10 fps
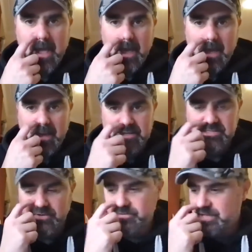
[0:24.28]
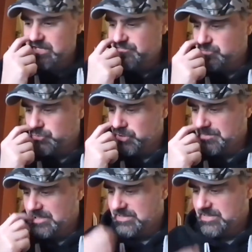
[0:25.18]
So thank you for joining
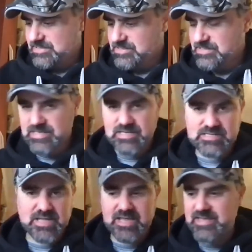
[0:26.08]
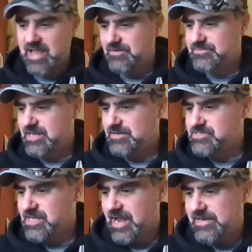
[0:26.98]
me. This is a countdown
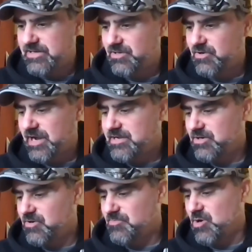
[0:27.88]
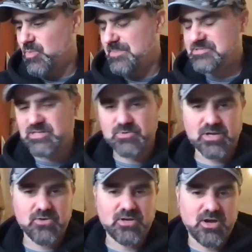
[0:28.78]
to 8 o'clock. 8 o'clock, my website will
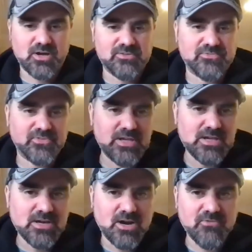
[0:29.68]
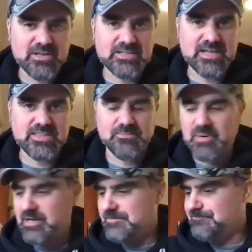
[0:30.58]
go live. I'm ready to hit the
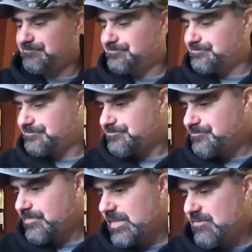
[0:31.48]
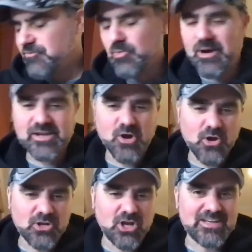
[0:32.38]
button for my
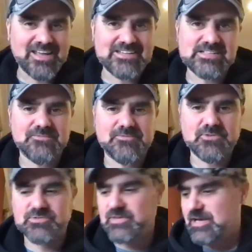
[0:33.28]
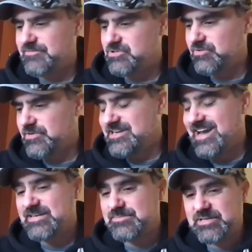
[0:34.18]
online landscape photography
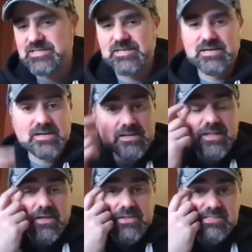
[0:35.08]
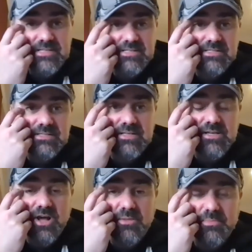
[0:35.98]
academy. Now, this is the
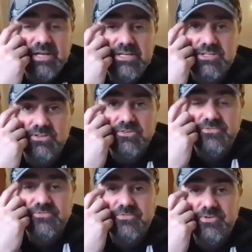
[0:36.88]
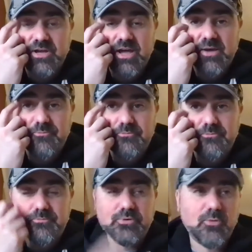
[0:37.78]
culmination of
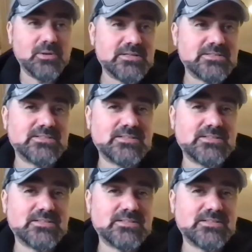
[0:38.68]
probably